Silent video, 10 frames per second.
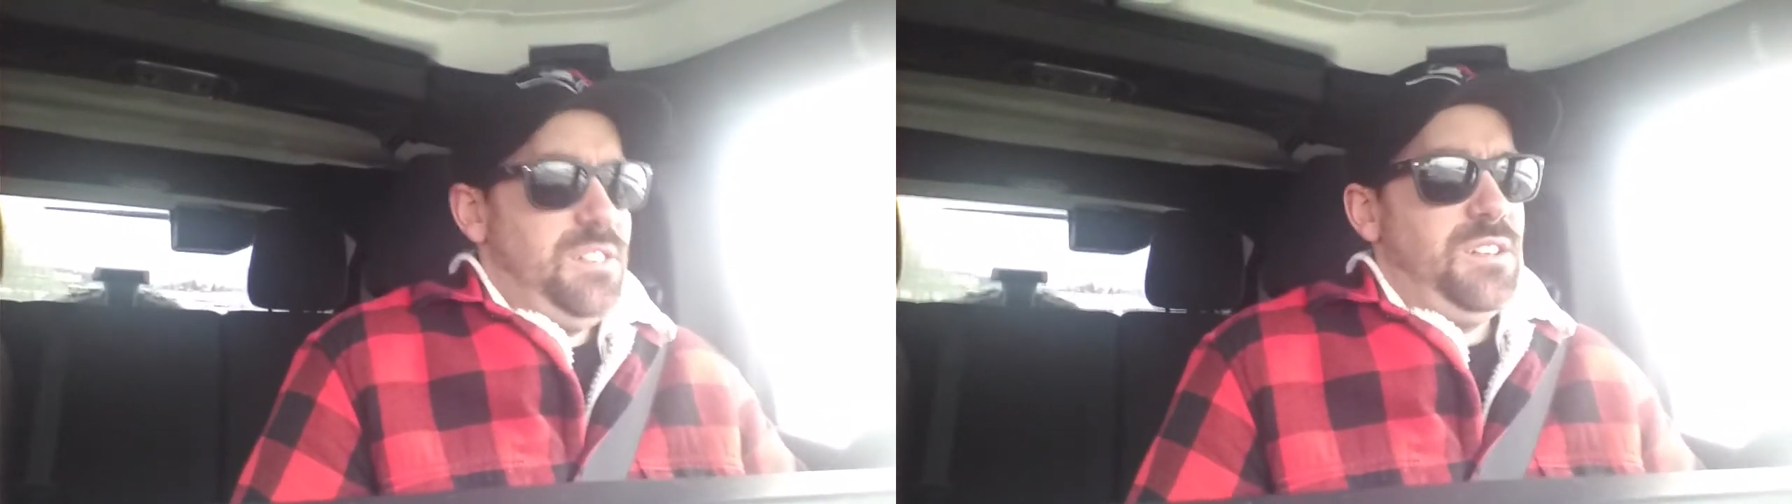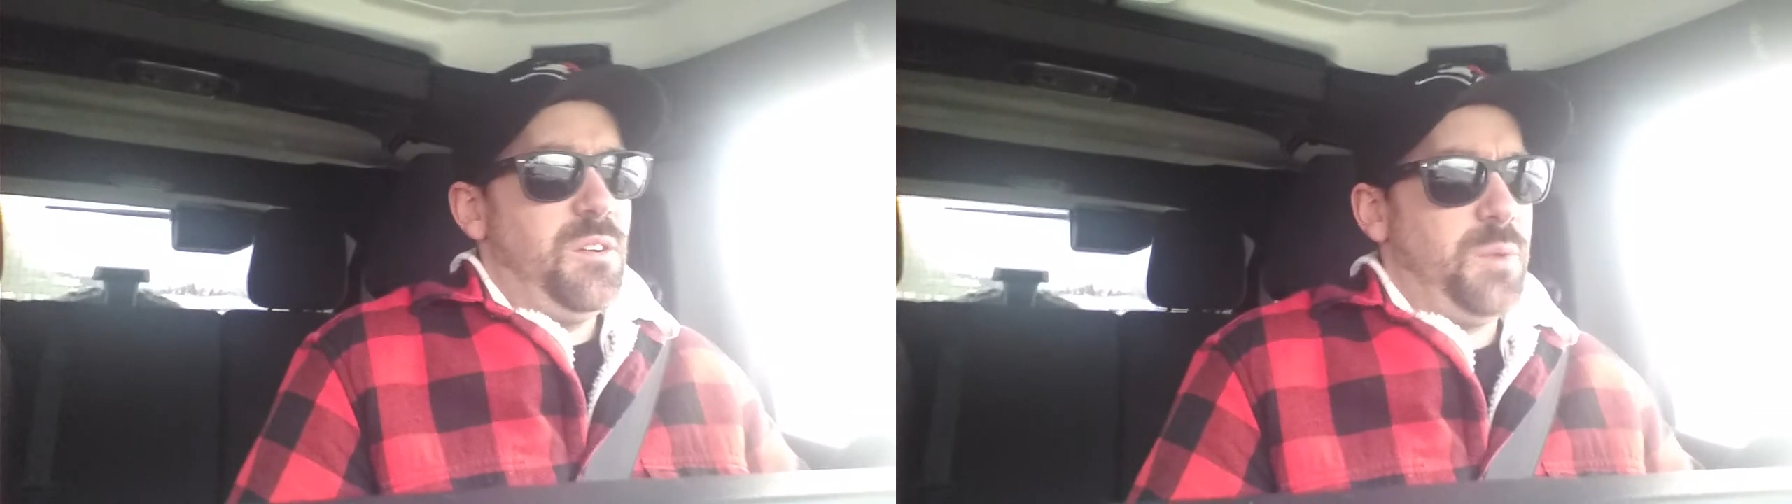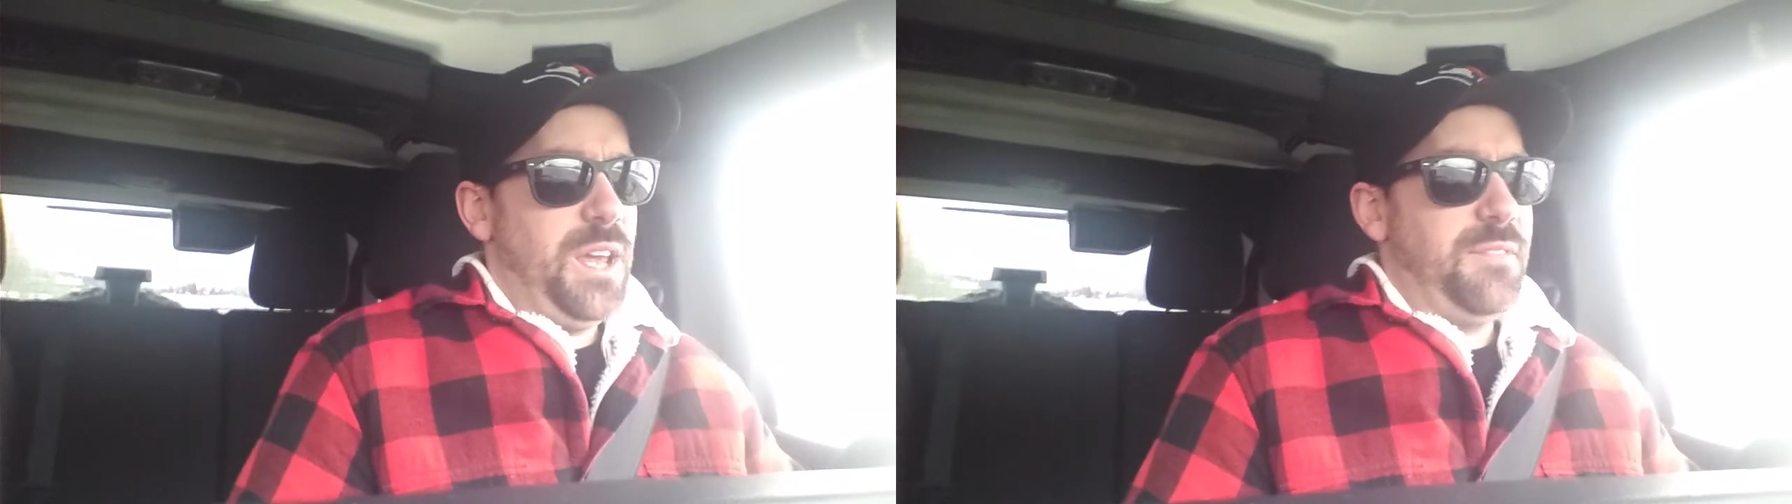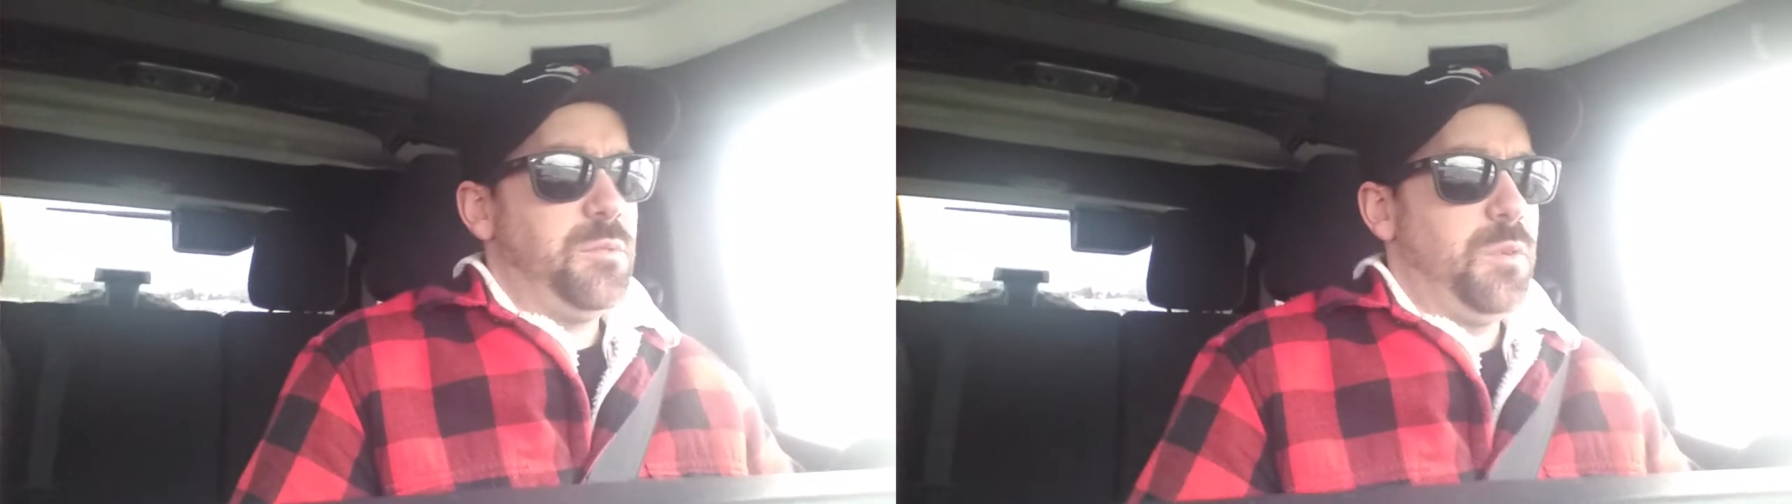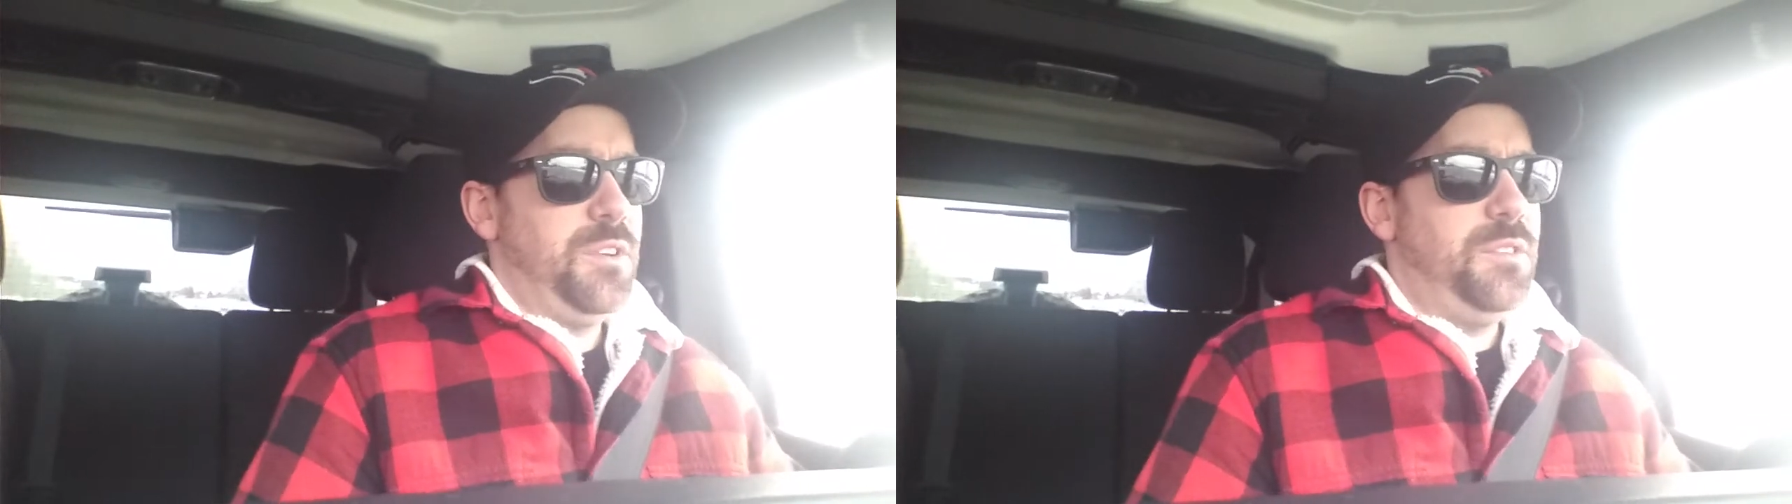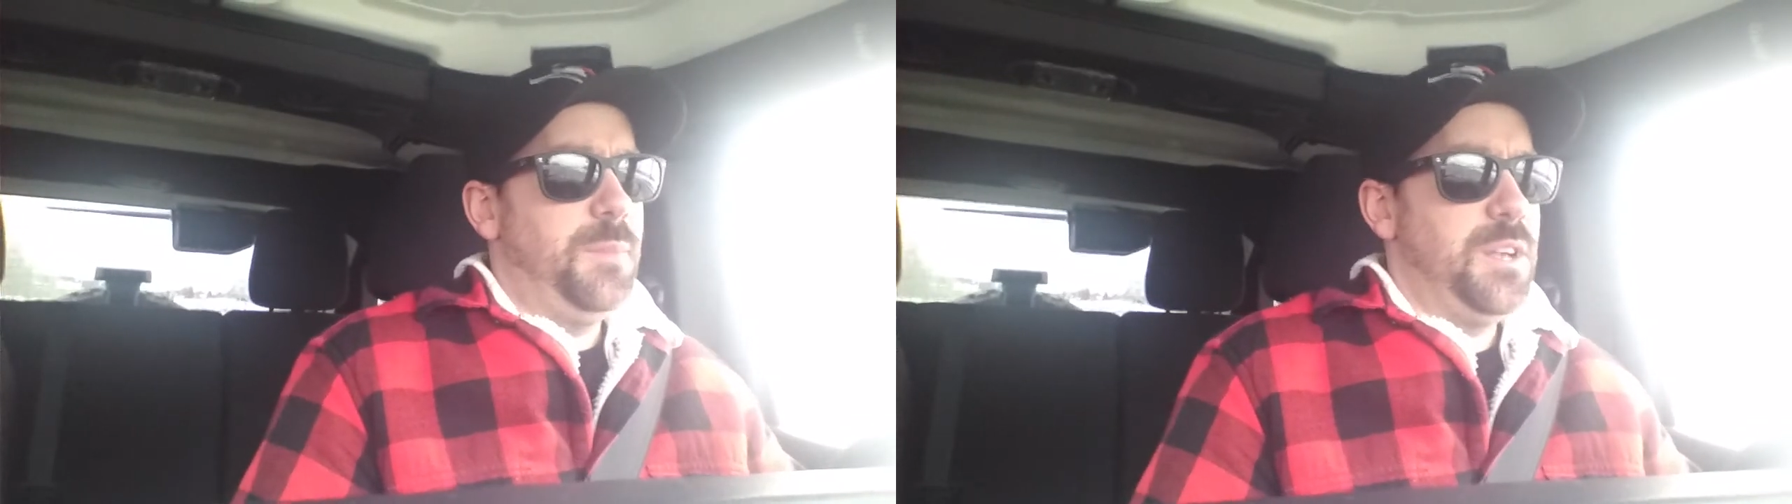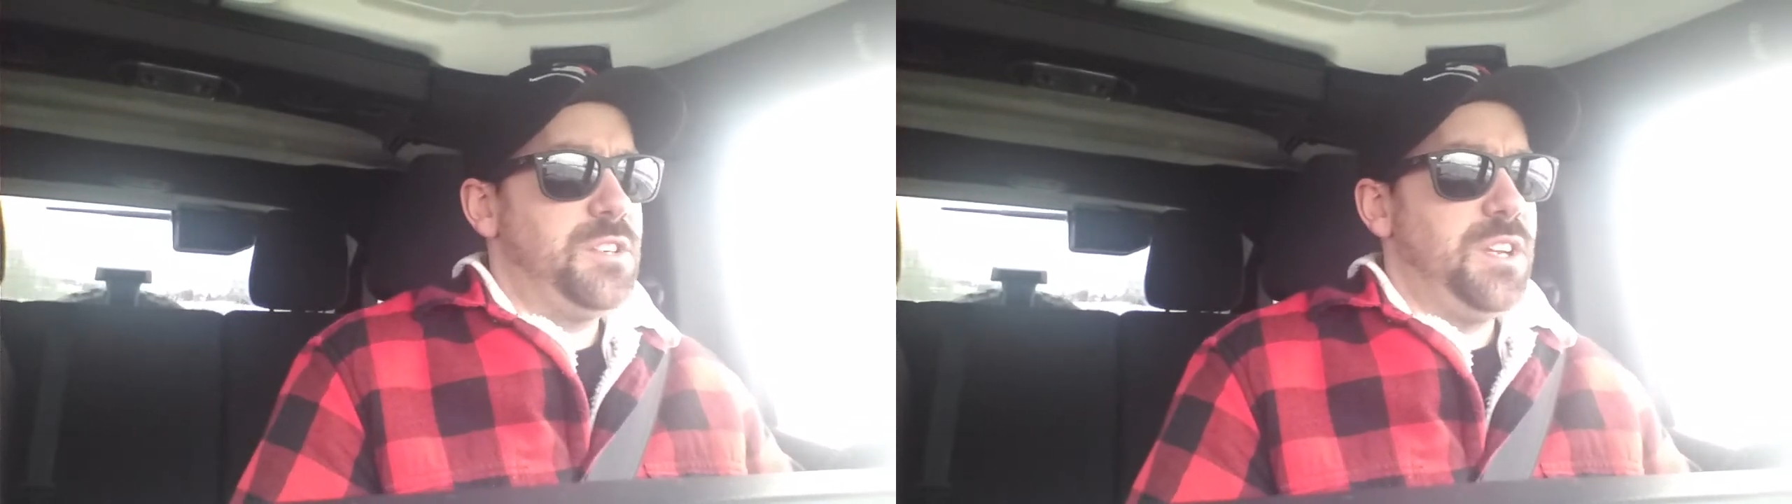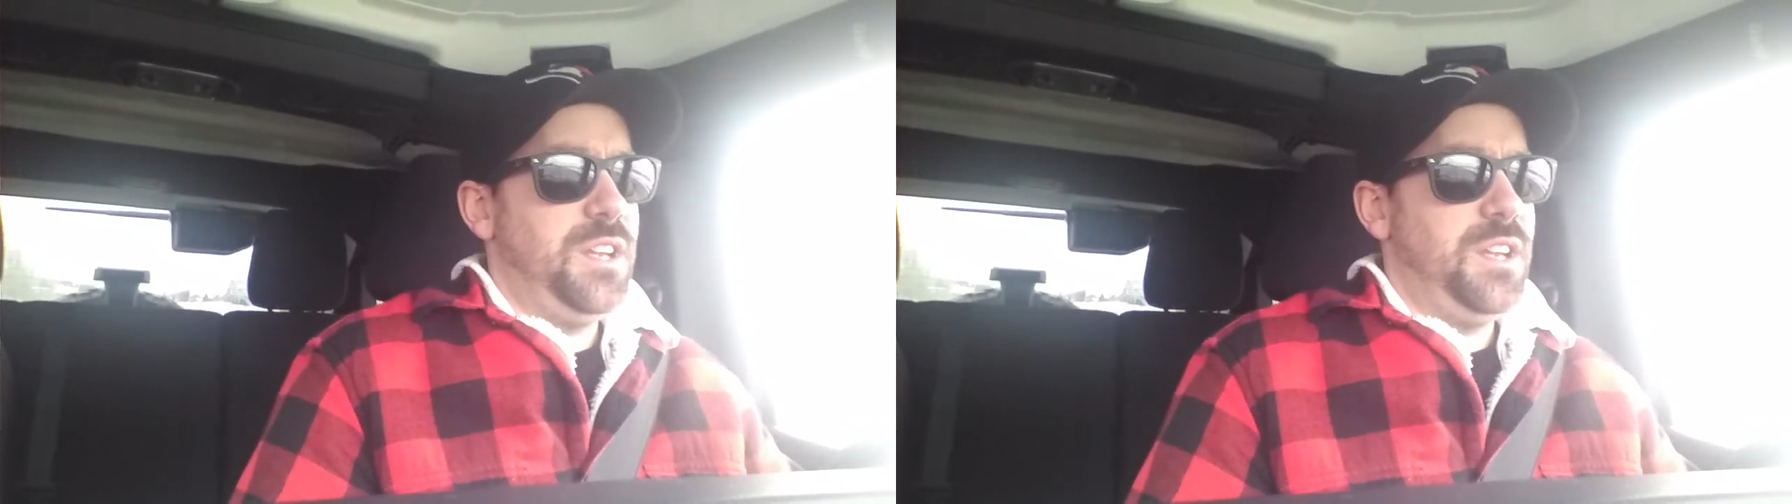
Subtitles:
you don't really have to worry too much.